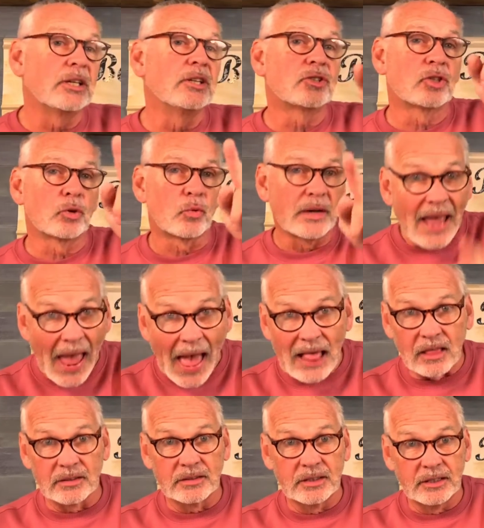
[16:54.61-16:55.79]
is the
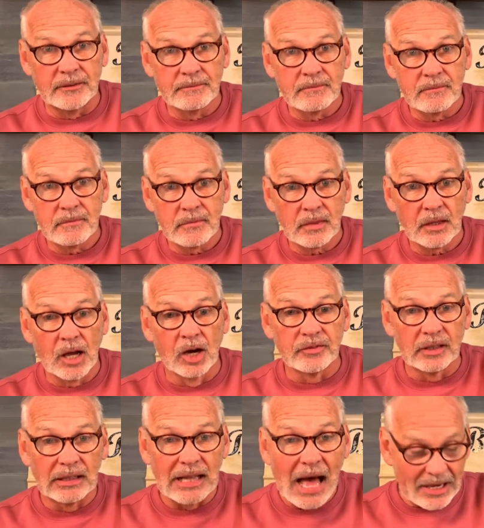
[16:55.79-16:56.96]
reality of
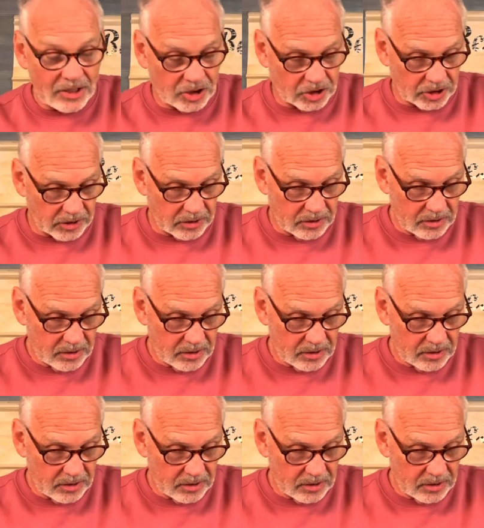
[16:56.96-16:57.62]
Elisha